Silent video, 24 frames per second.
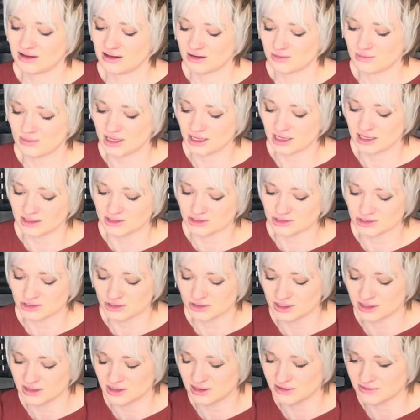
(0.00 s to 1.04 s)
making sure
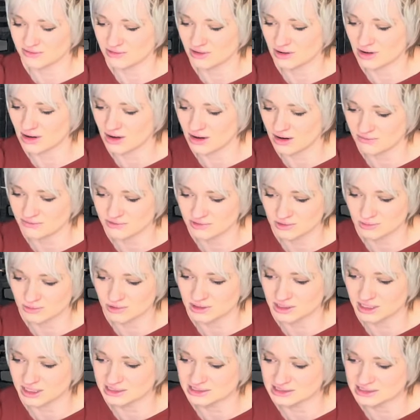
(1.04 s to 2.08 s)
that they feel comfortable
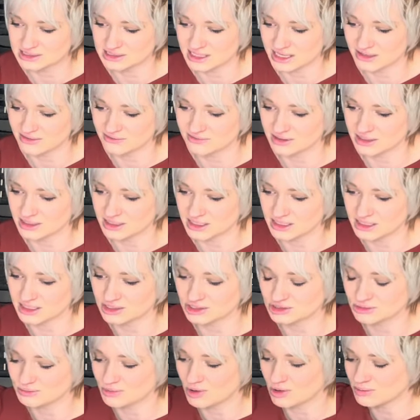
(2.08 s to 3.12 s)
and safe in
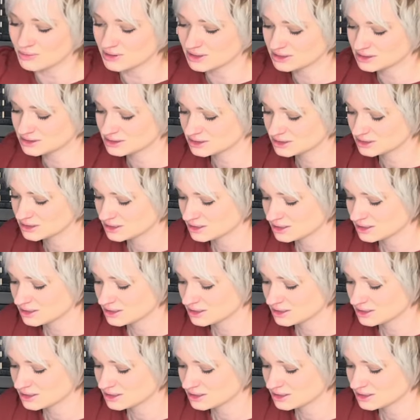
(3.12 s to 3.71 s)
each moment.